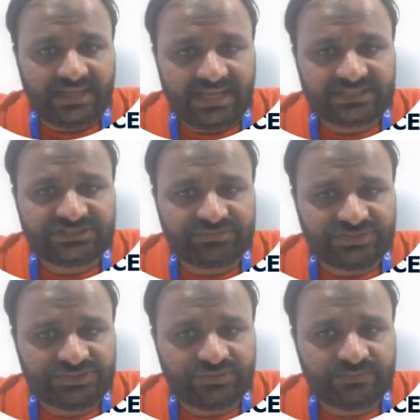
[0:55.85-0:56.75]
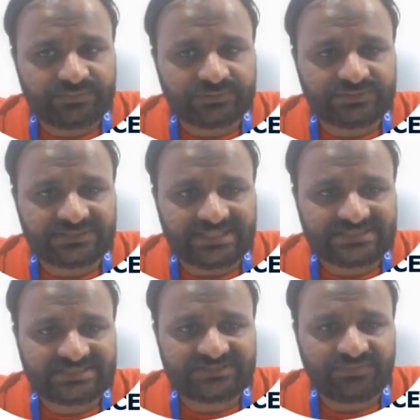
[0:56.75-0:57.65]
as your soap would
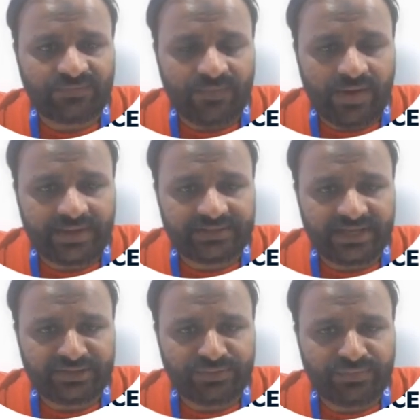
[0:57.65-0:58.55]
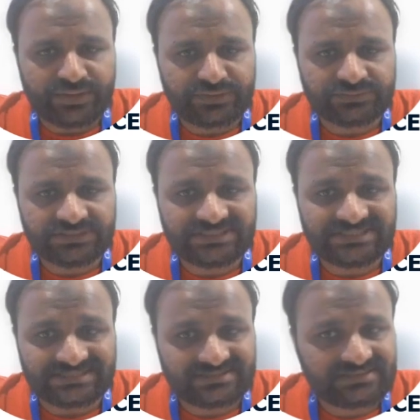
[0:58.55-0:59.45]
taste void and no one would
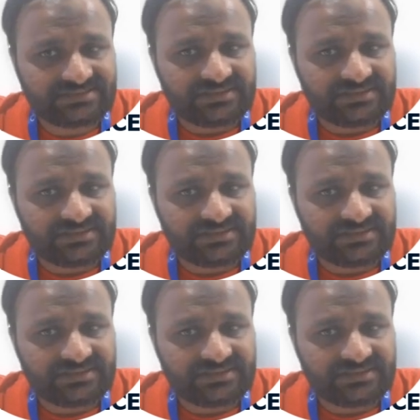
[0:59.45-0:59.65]
eat it.